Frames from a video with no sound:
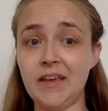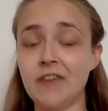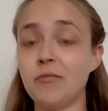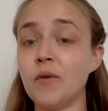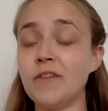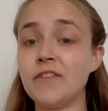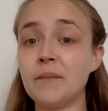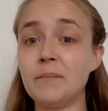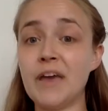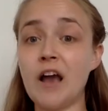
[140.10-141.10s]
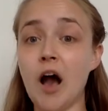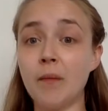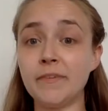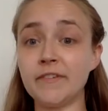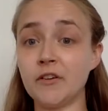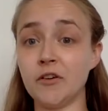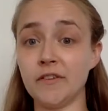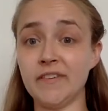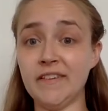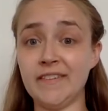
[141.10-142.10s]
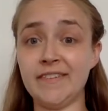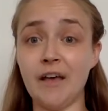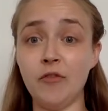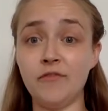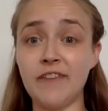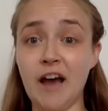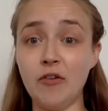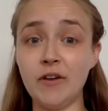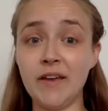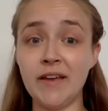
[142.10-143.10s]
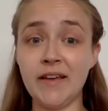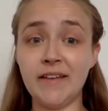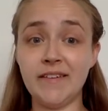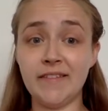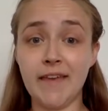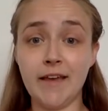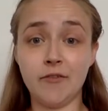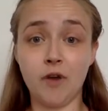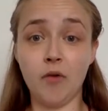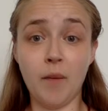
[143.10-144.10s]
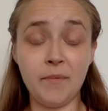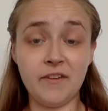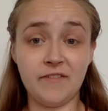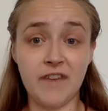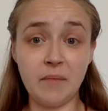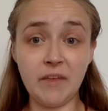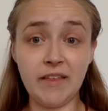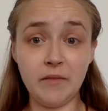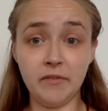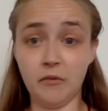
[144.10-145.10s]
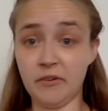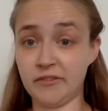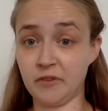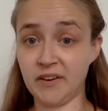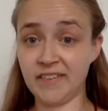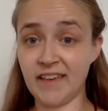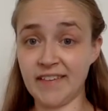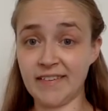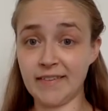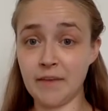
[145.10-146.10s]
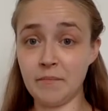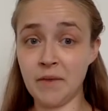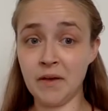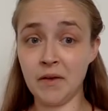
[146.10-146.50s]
If one of their big obstacles is self-doubt, did they grow up in a family that was always criticizing them?